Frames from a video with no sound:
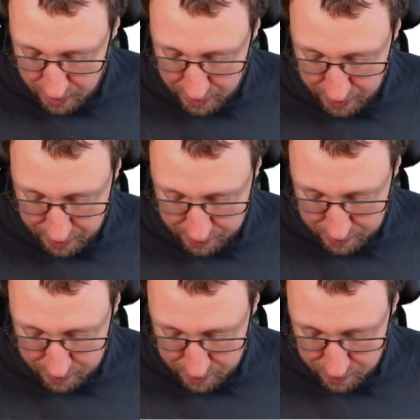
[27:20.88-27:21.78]
And
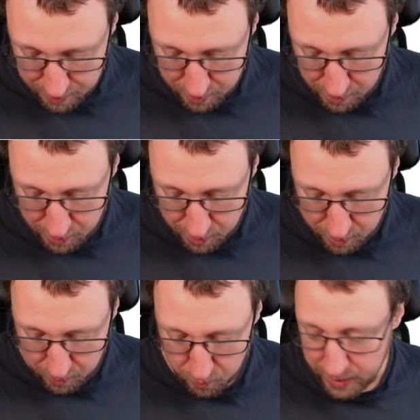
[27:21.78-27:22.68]

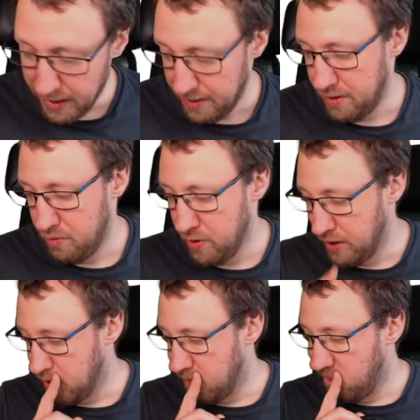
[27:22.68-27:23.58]
we get an erasure.